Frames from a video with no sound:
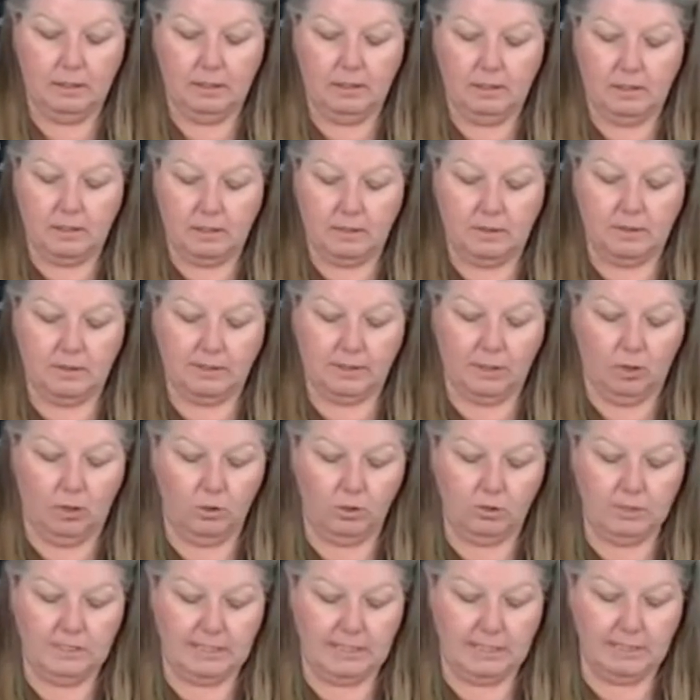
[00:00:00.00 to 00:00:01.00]
So it
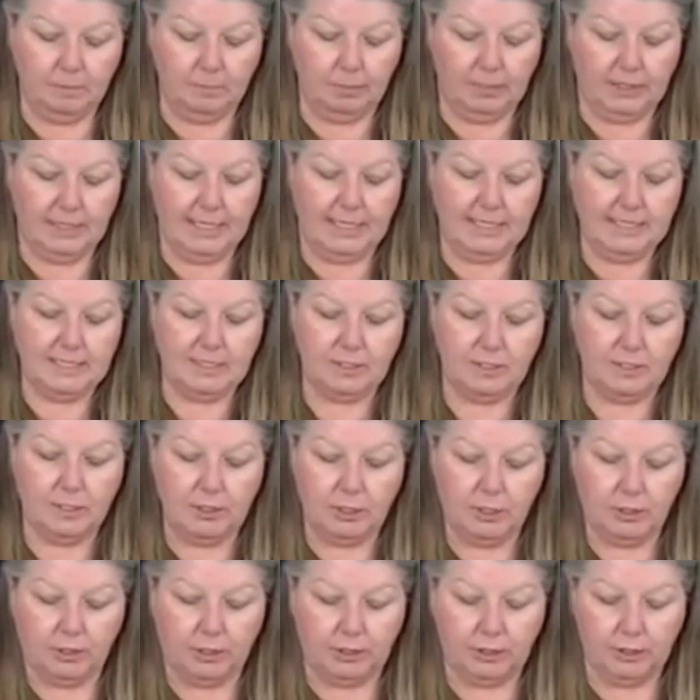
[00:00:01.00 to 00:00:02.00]
holds it in place so
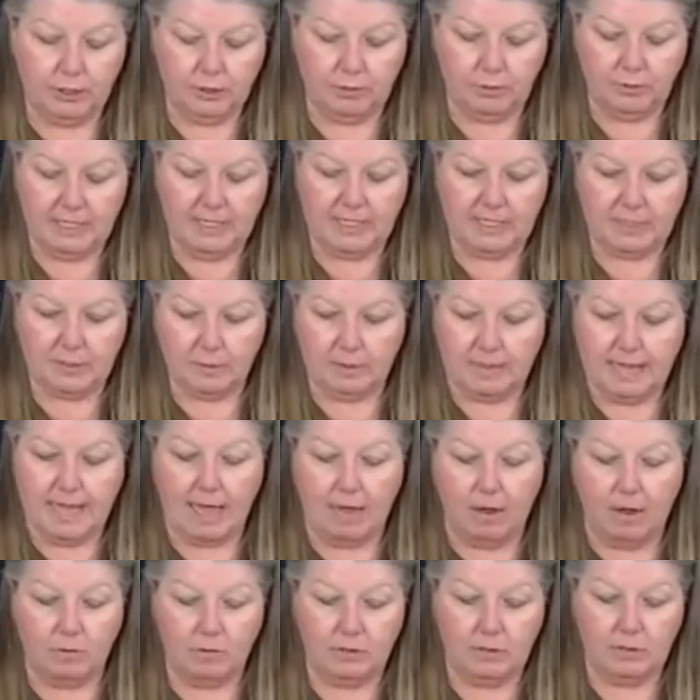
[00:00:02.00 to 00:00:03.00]
that you can do this
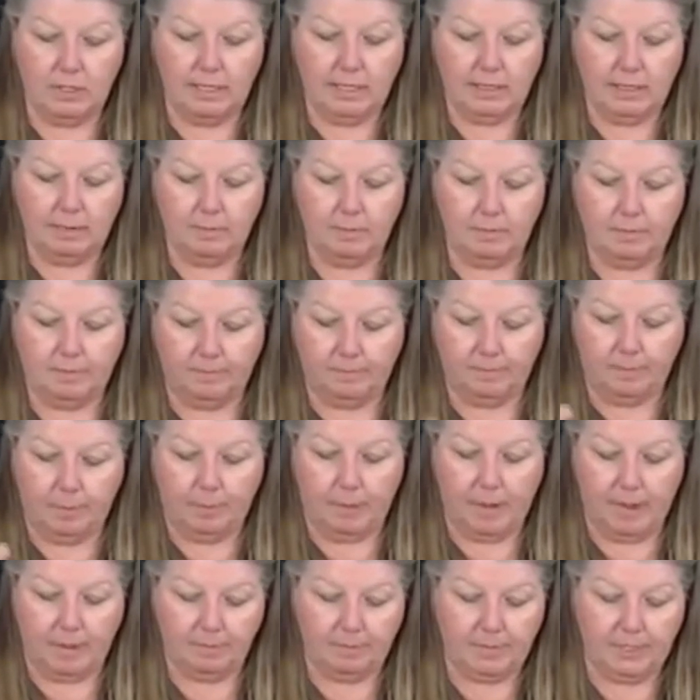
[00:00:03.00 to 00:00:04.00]
without it
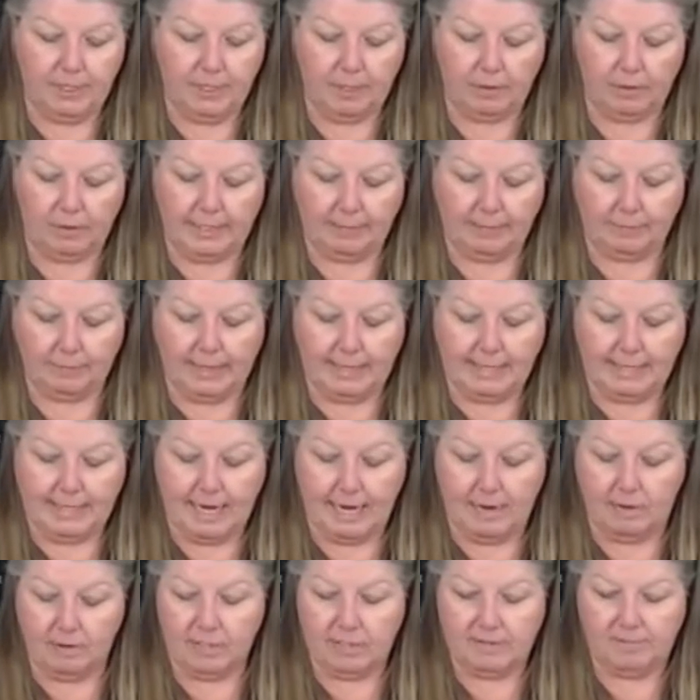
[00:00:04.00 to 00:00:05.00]
pop, like right
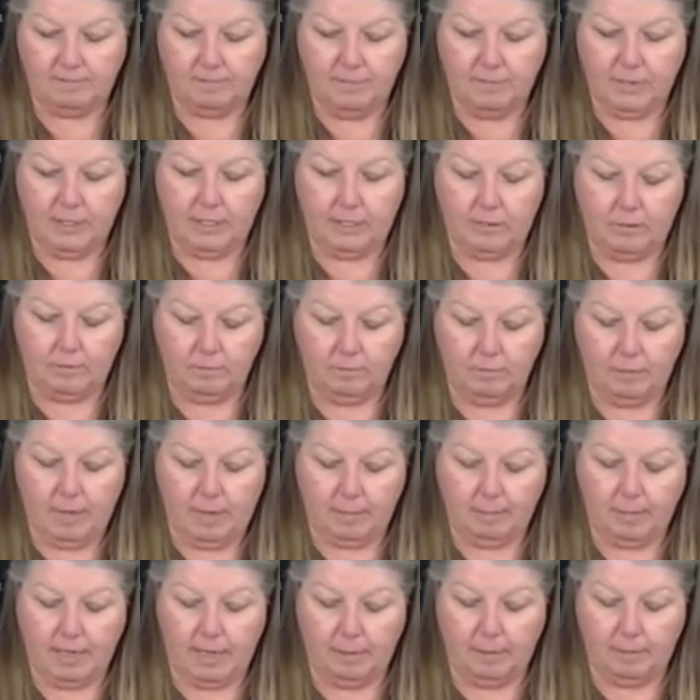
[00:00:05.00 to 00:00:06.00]
now it's,
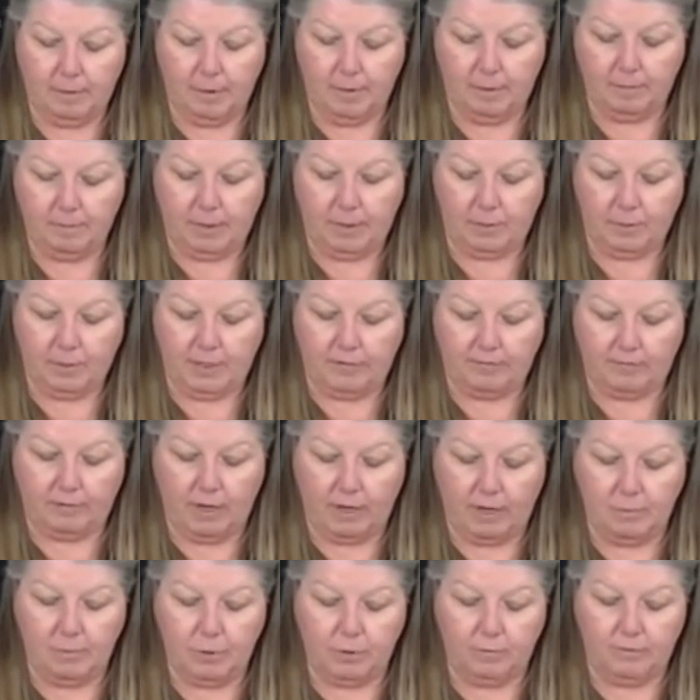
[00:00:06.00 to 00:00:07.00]
popping up on me whenever
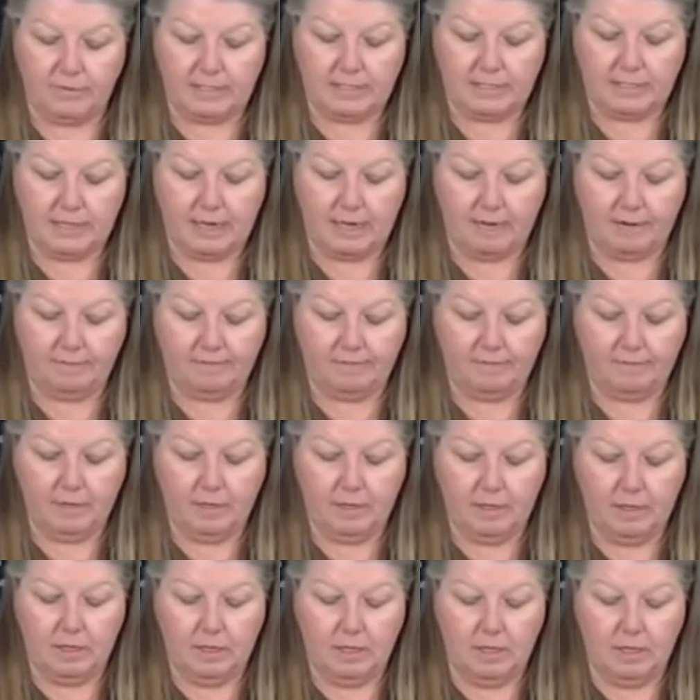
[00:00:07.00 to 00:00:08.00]
I move stuff.
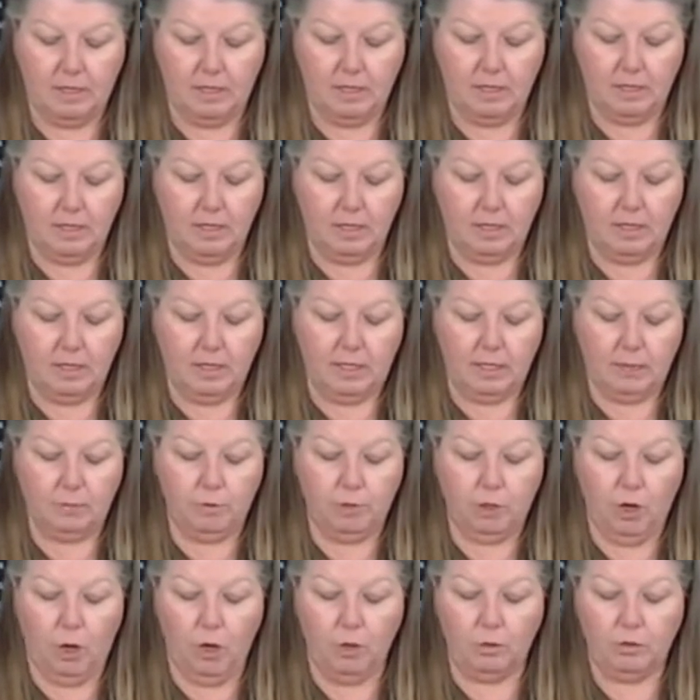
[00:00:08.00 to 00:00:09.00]
It
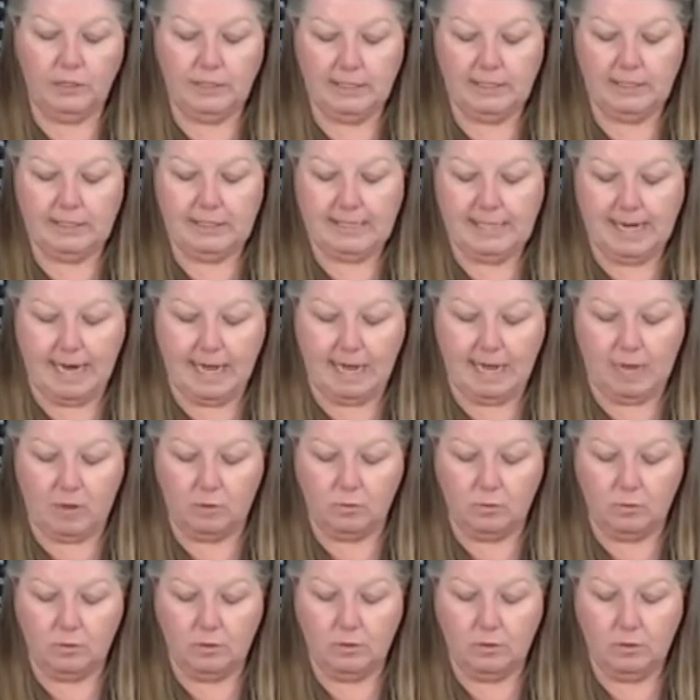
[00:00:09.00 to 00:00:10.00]
would hold it
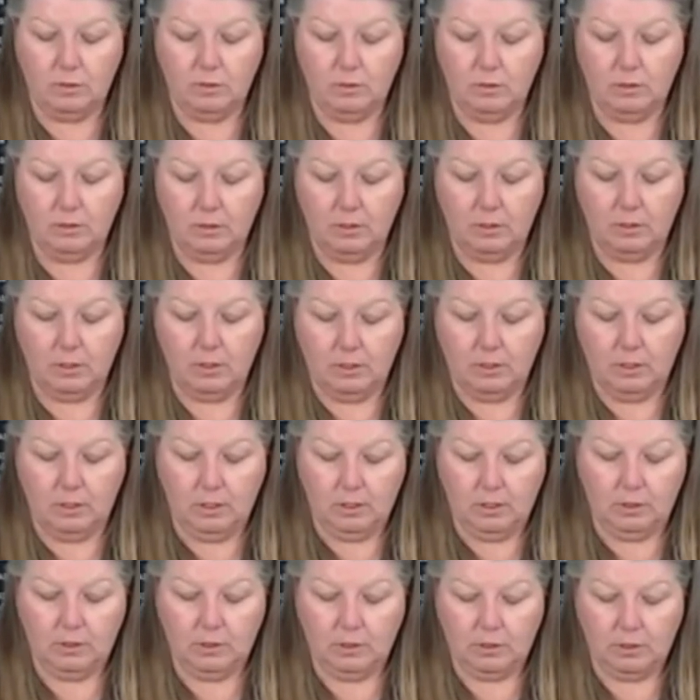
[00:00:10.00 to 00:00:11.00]
down
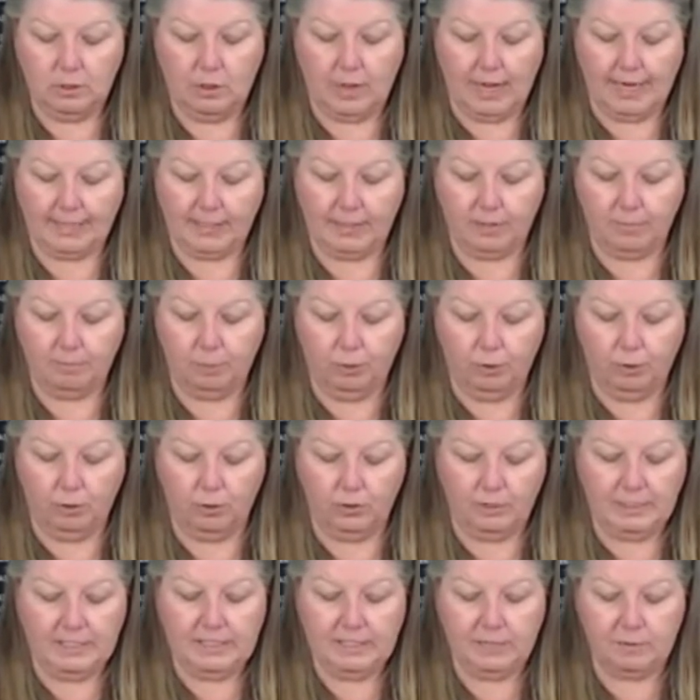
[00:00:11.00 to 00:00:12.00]
so I could
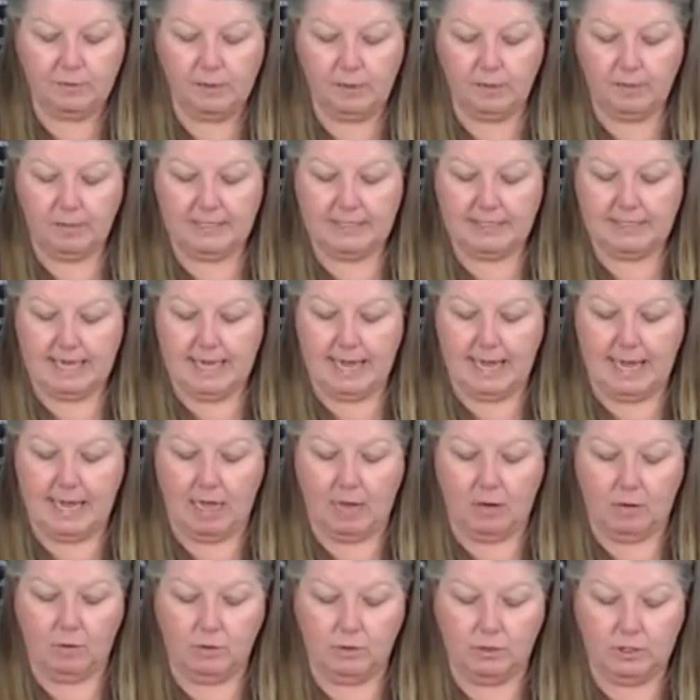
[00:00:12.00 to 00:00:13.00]
pull these ribbons
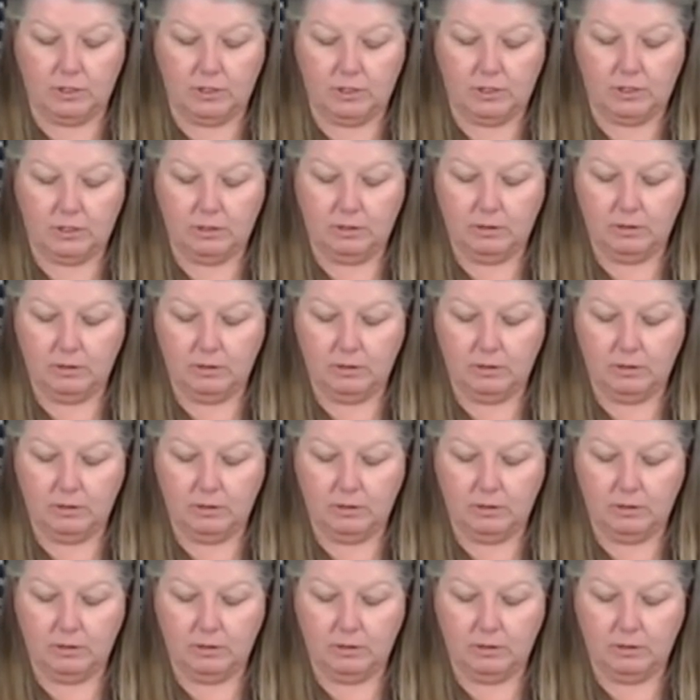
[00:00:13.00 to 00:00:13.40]
out